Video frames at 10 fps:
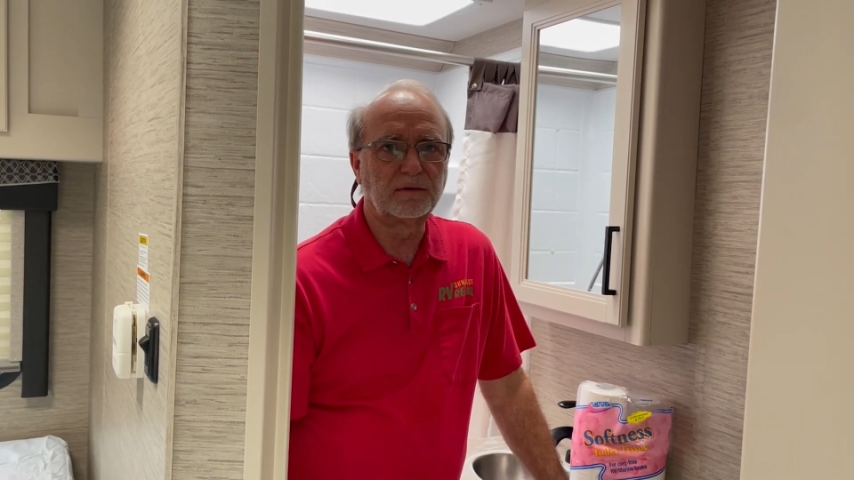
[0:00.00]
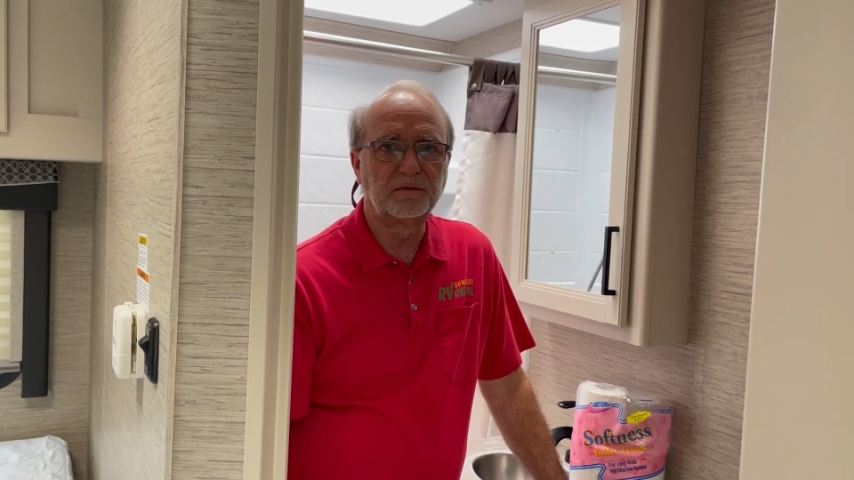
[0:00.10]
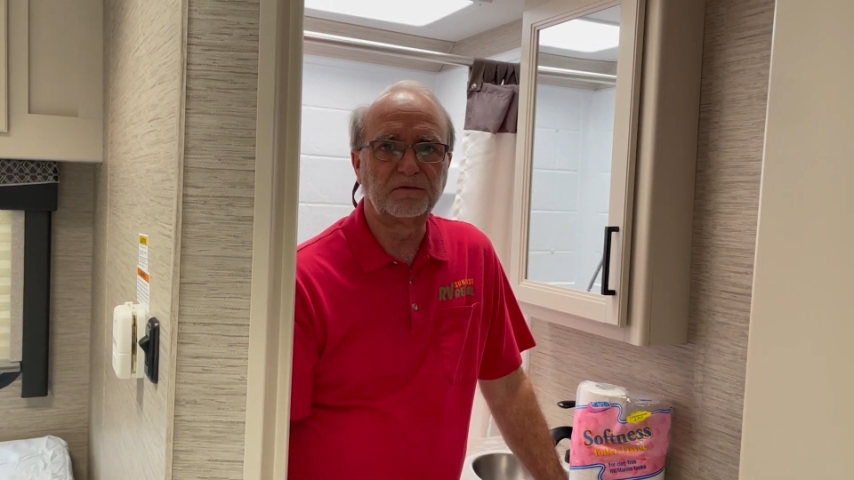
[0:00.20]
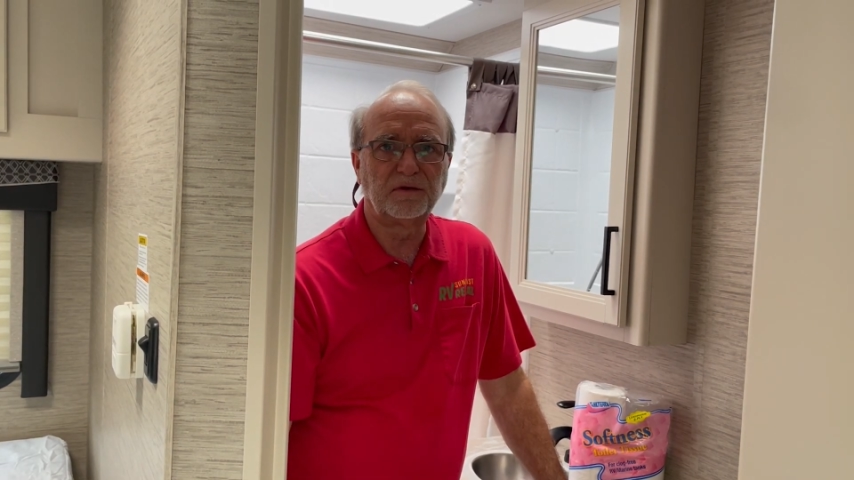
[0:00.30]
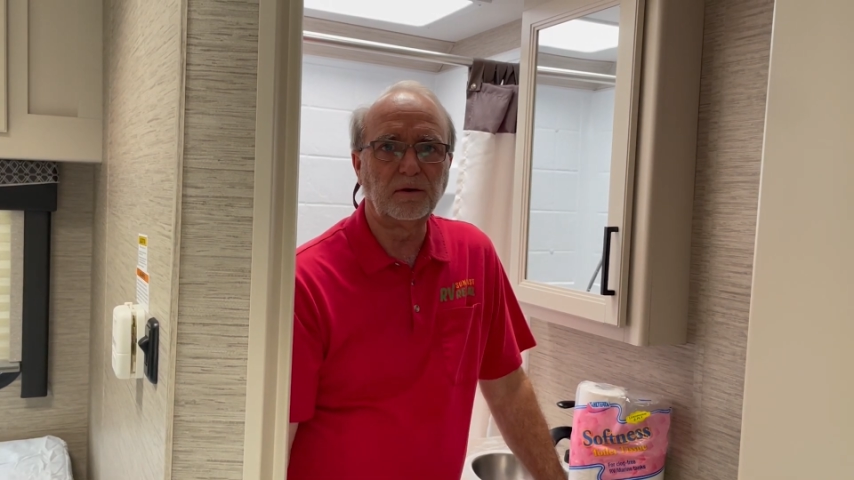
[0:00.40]

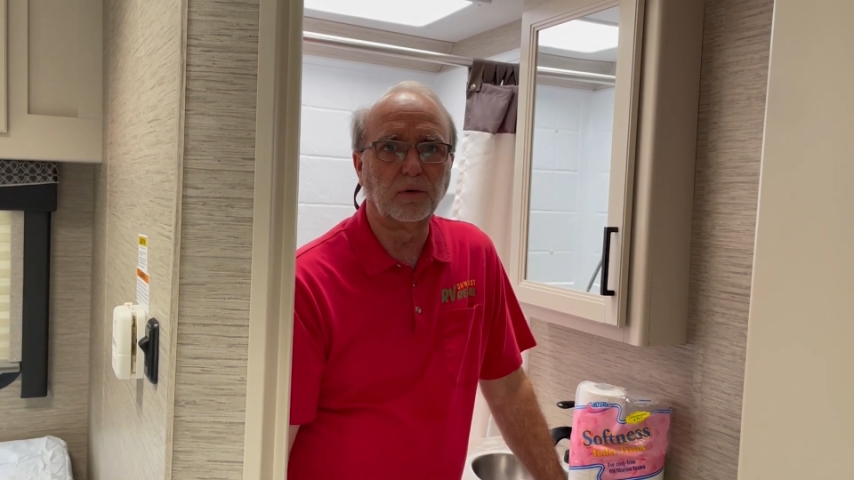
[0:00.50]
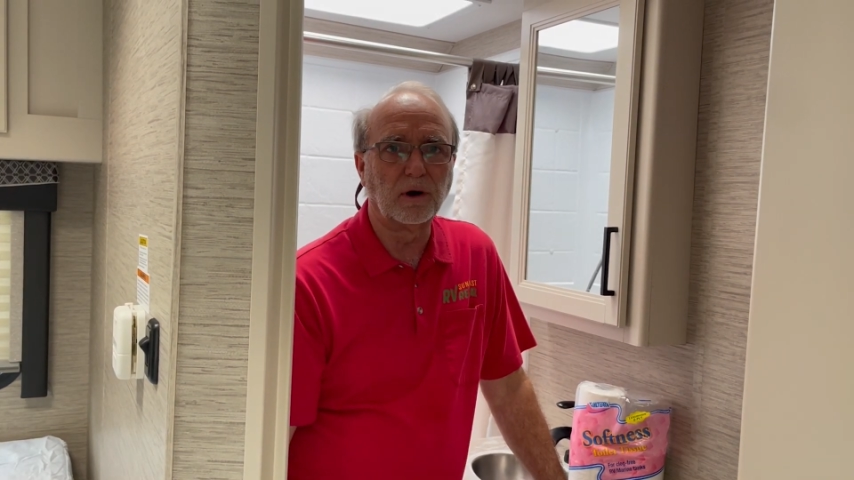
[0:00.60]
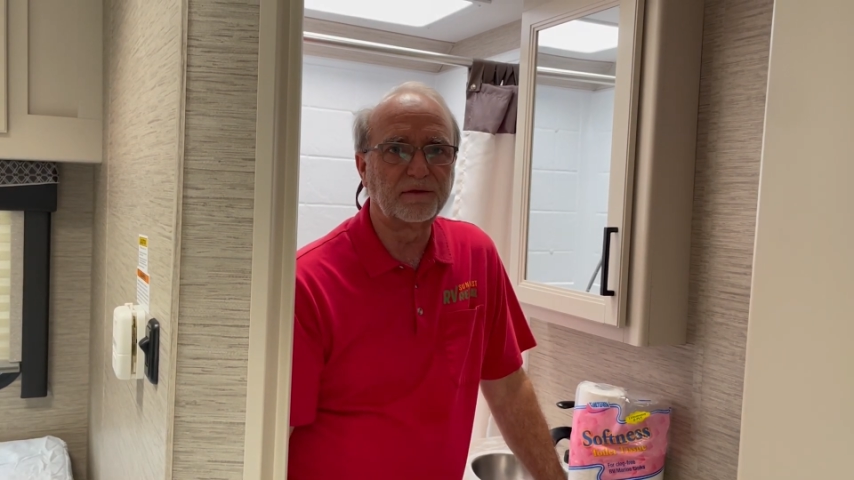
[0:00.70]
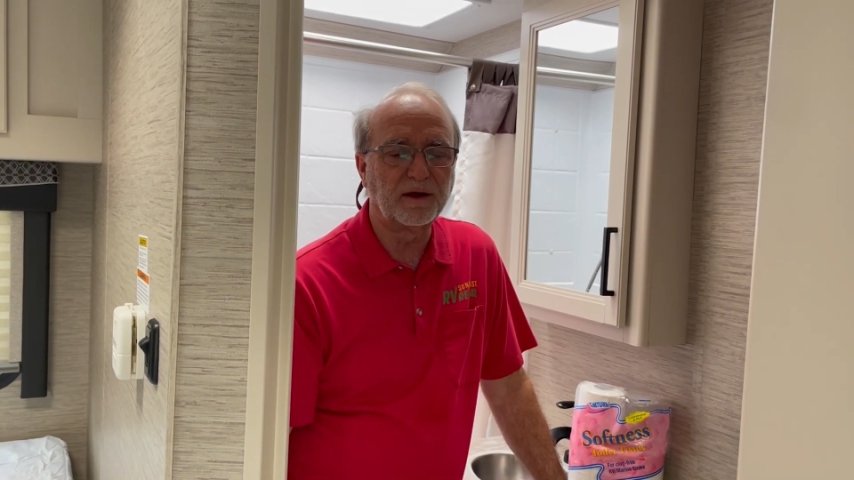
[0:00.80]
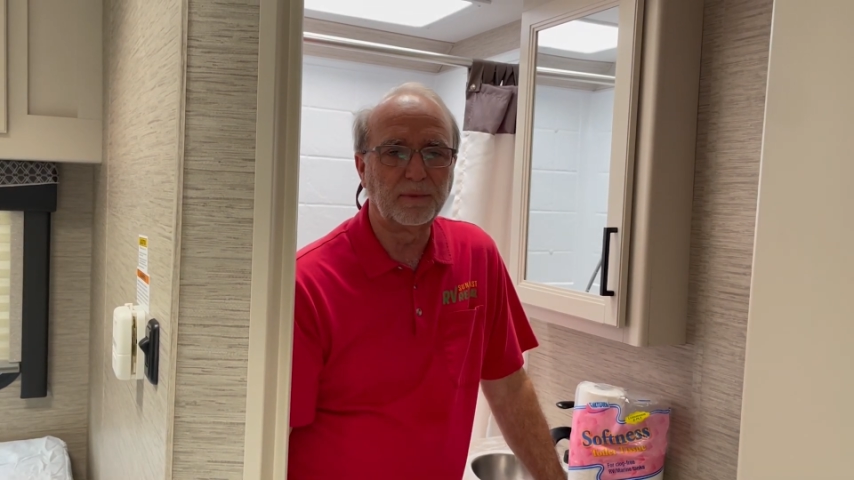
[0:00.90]
gee,
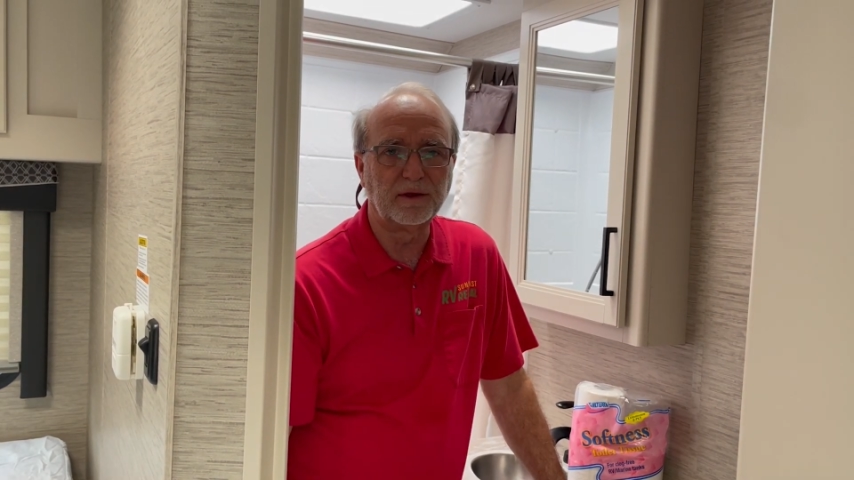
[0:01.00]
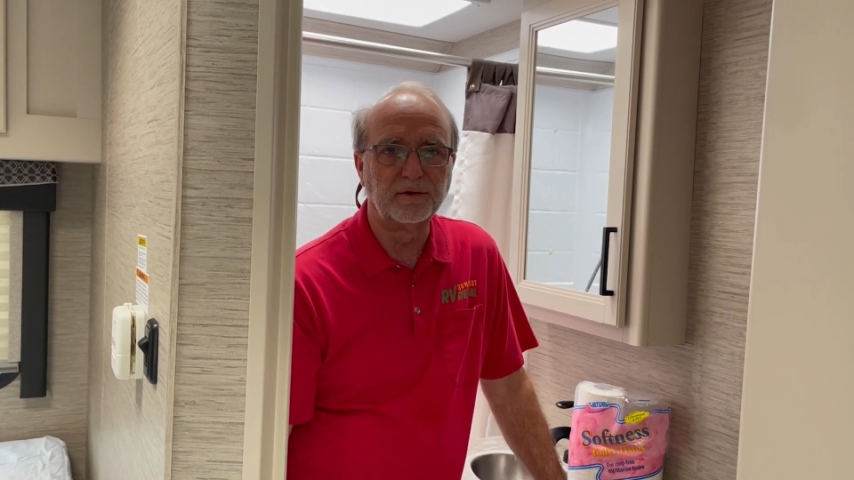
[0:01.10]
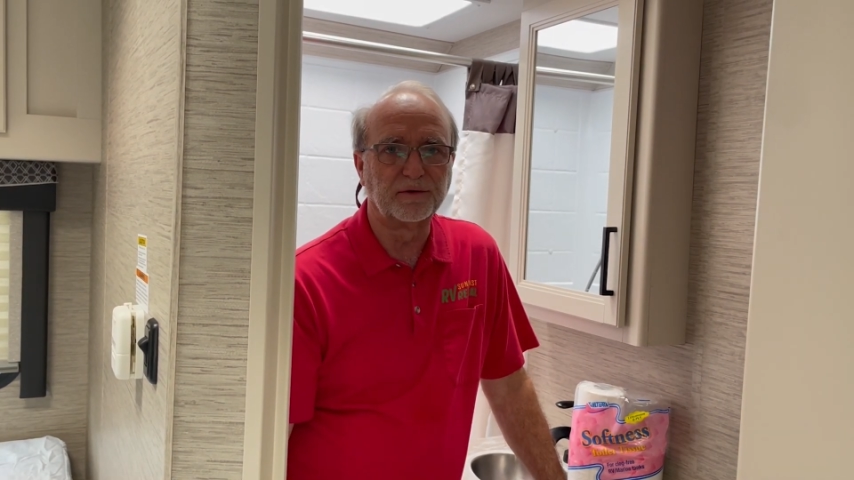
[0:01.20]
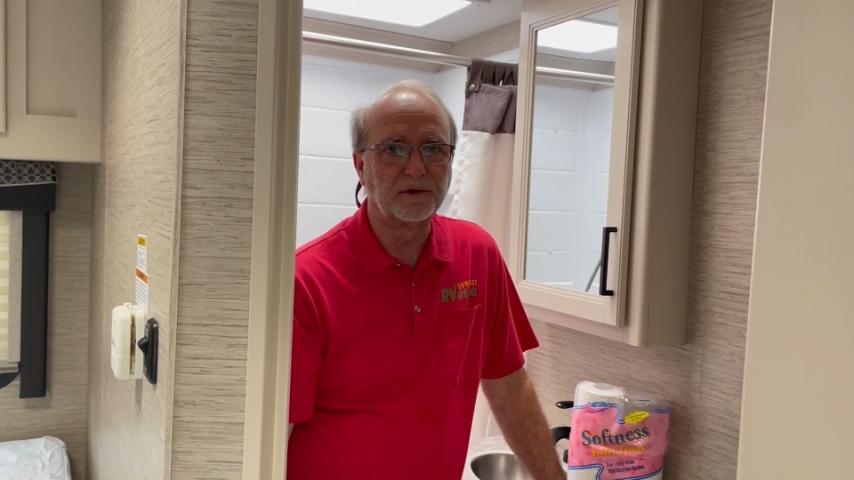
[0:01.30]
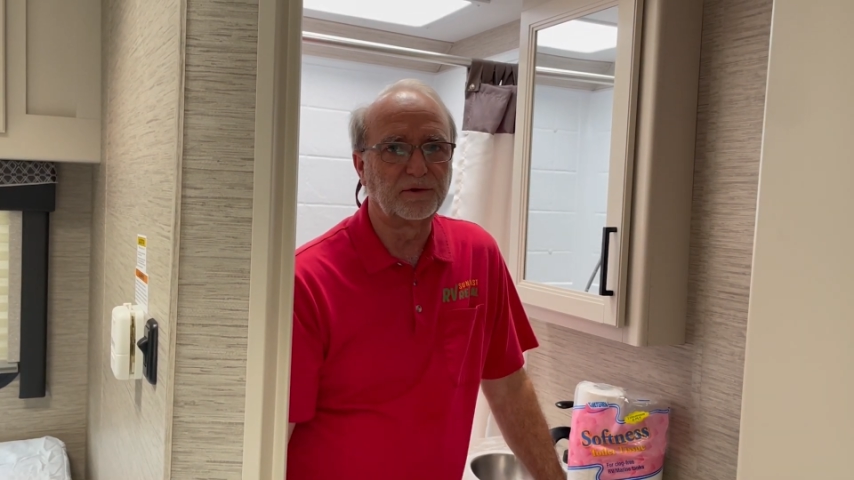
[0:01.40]
Walt, I've been
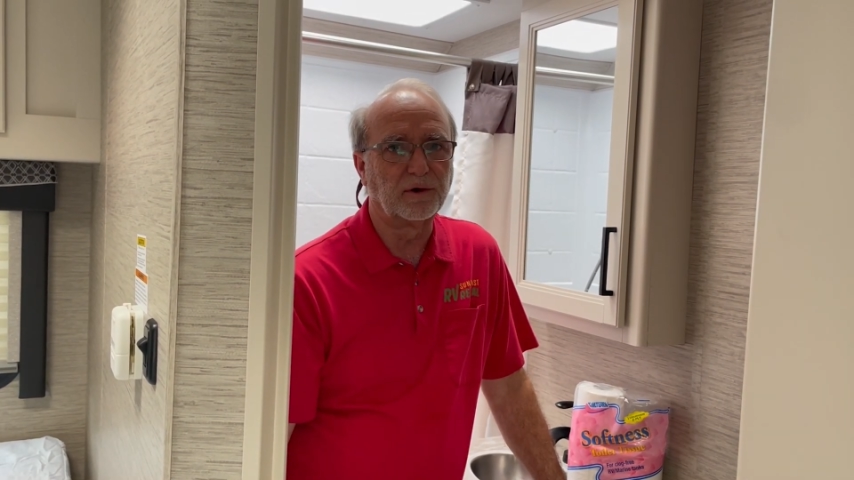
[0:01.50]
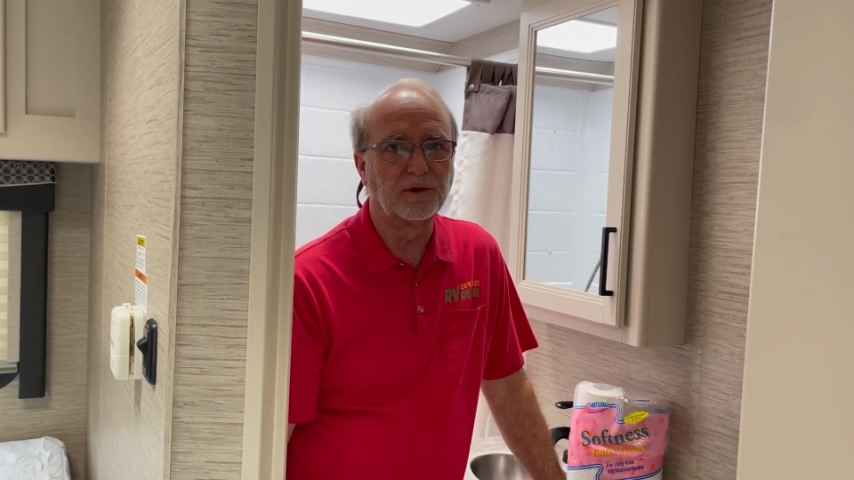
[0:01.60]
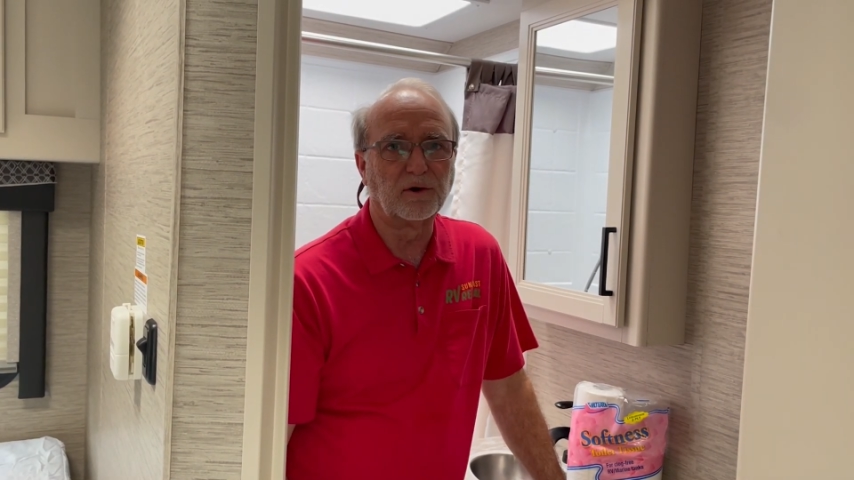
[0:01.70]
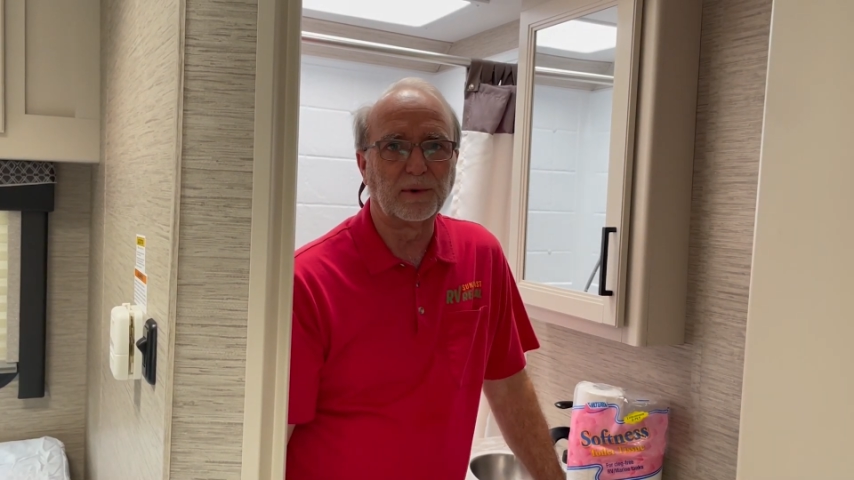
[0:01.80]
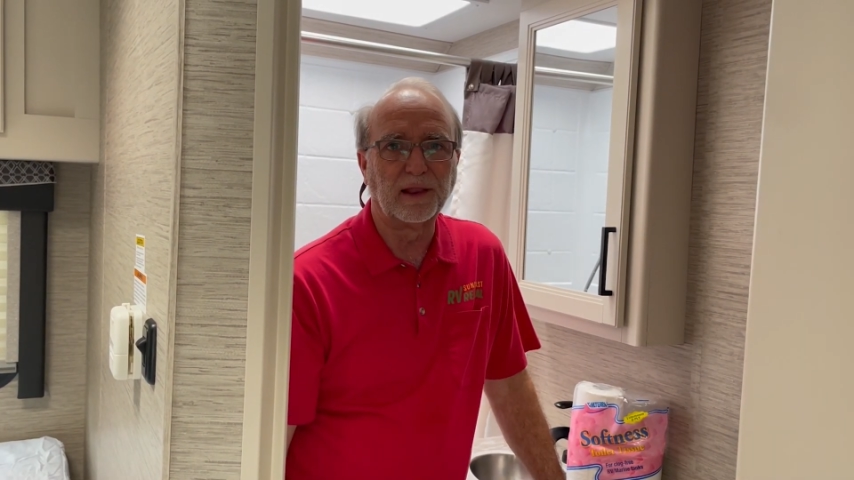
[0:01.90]
using a toilet
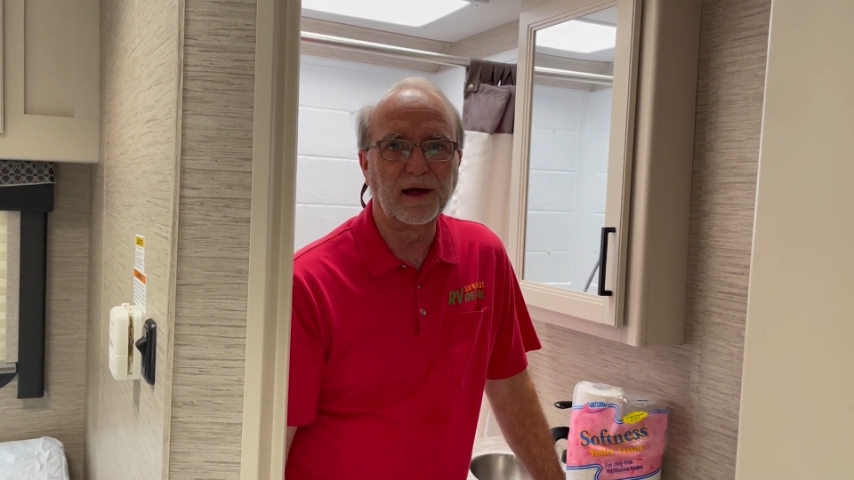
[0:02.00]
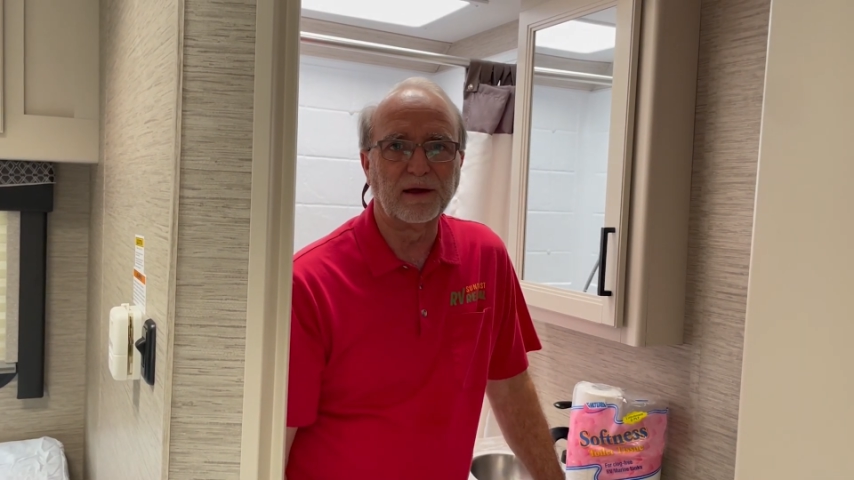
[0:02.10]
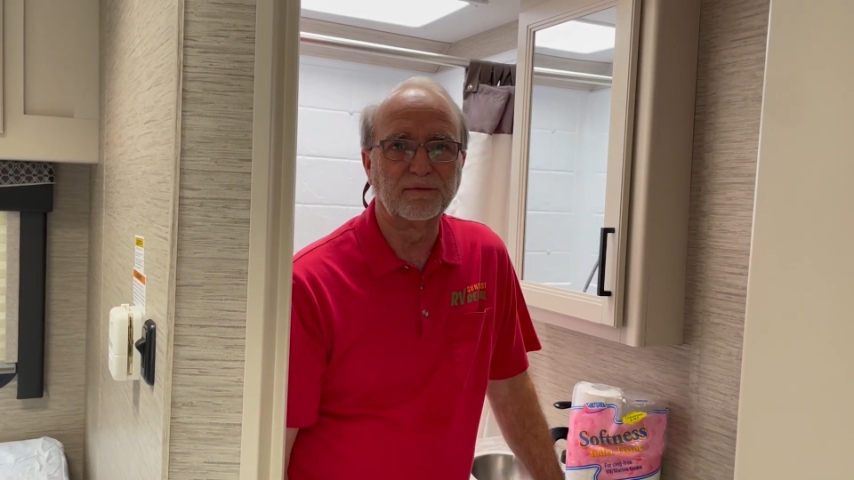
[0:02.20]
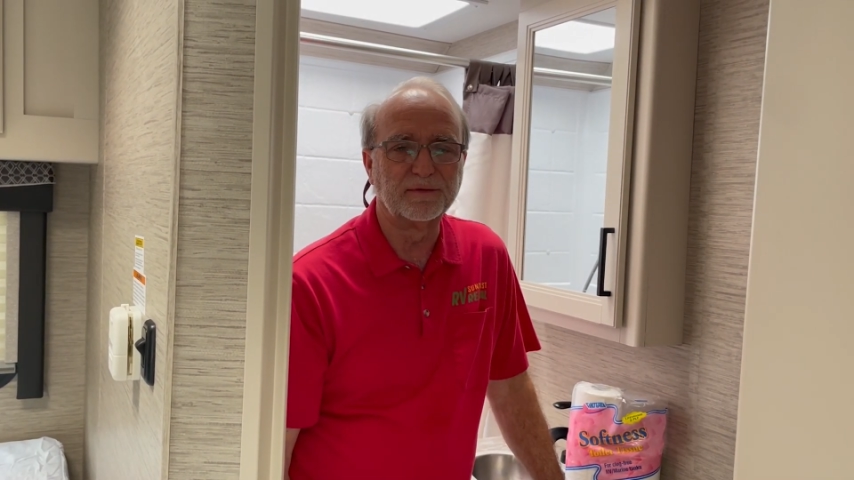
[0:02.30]
all my life.